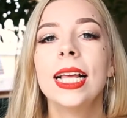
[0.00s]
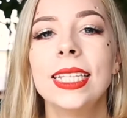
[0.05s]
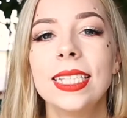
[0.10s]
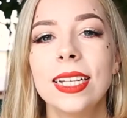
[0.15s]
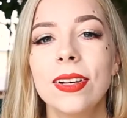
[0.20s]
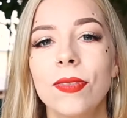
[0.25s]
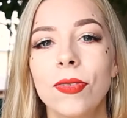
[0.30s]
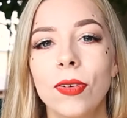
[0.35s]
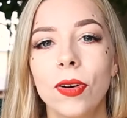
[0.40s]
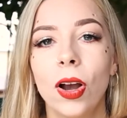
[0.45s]

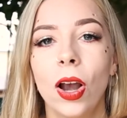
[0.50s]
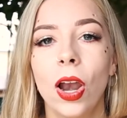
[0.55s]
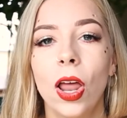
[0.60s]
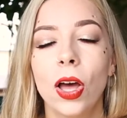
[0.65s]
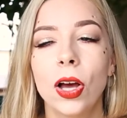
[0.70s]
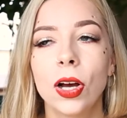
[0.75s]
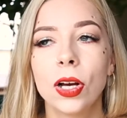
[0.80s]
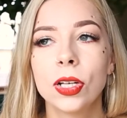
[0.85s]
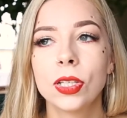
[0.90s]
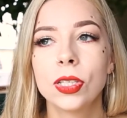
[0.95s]
different
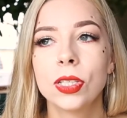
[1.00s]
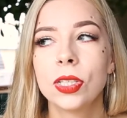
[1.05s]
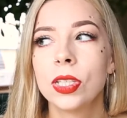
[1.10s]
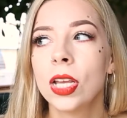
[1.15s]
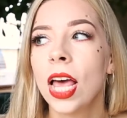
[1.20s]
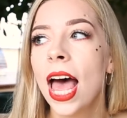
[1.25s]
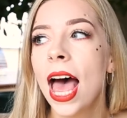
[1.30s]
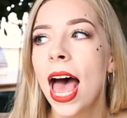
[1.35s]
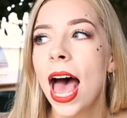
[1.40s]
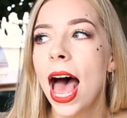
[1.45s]
looks,
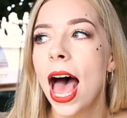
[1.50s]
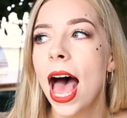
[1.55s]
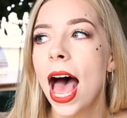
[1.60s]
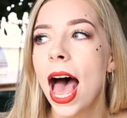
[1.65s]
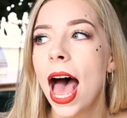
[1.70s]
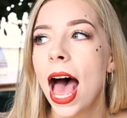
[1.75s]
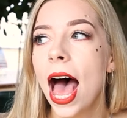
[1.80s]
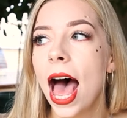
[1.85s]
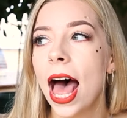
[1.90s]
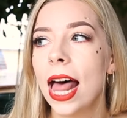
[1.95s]

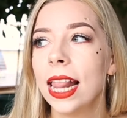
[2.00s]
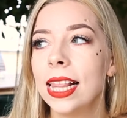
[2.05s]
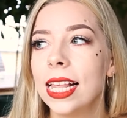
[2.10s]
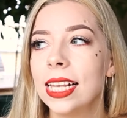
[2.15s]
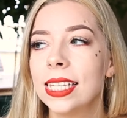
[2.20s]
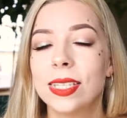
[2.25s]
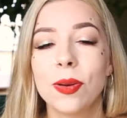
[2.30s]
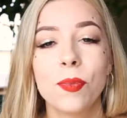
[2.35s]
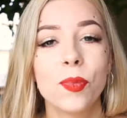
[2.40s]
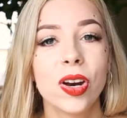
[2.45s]
and
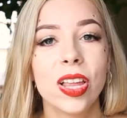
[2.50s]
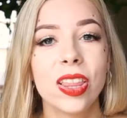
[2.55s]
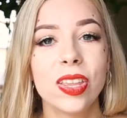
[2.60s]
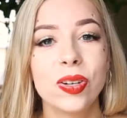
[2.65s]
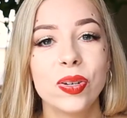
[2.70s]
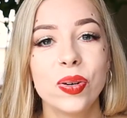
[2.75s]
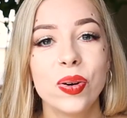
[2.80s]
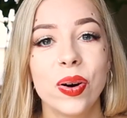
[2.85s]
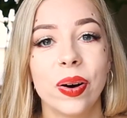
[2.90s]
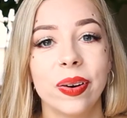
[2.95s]
there's someone at the
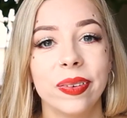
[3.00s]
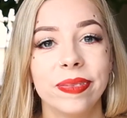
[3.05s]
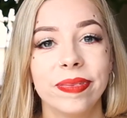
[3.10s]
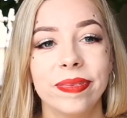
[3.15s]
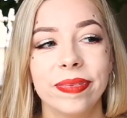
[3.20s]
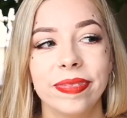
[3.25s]
door.